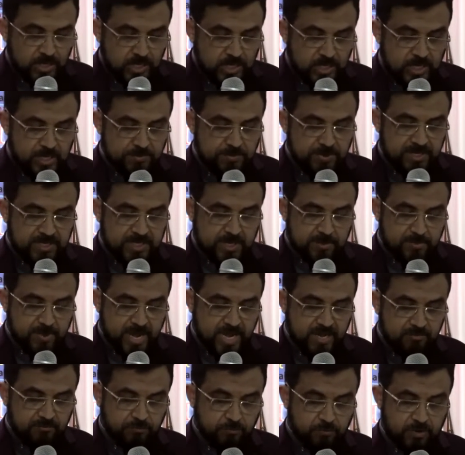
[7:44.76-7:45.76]
Leaving the
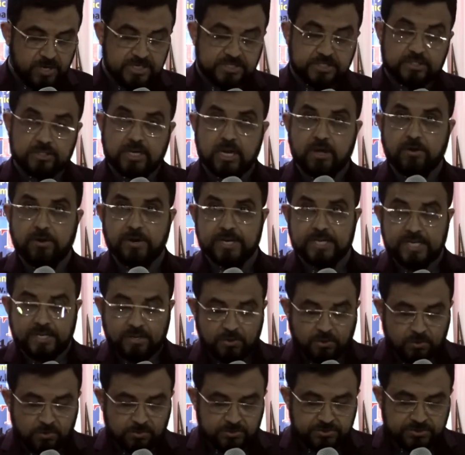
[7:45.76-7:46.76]
main focus on our
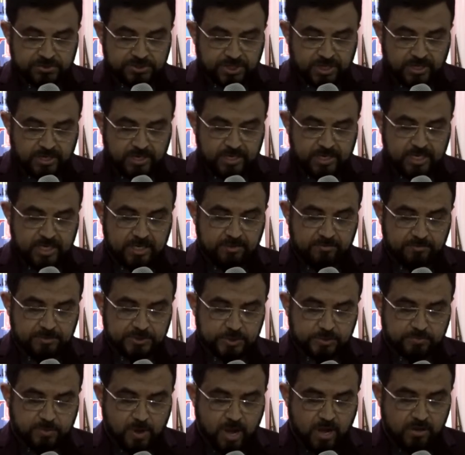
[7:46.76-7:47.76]
youth, children,
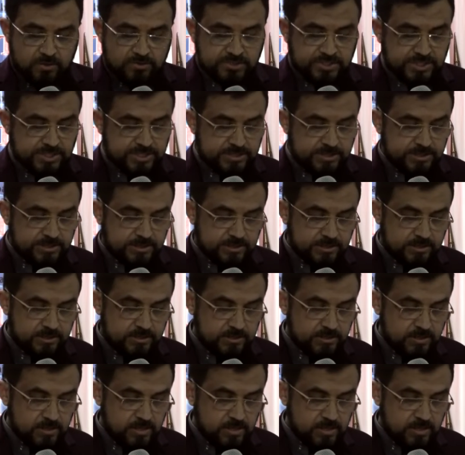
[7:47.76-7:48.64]
spouses.